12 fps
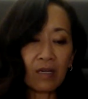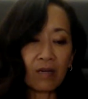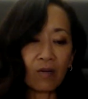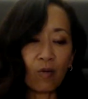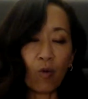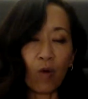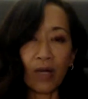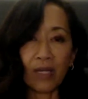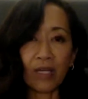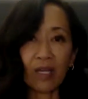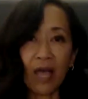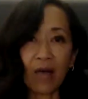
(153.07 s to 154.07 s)

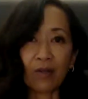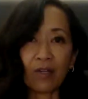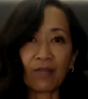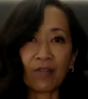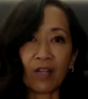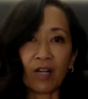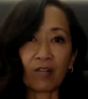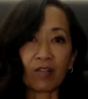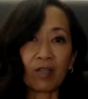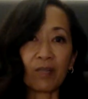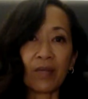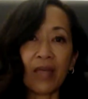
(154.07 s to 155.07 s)
walking out of the locker
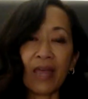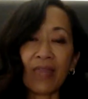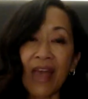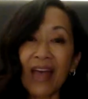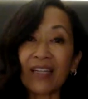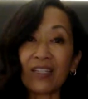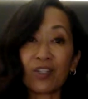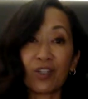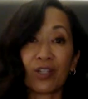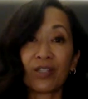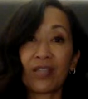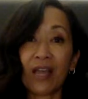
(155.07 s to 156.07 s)
room, and that is a
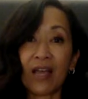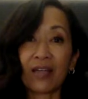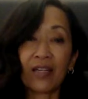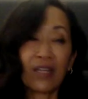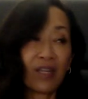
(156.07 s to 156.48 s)
good sign.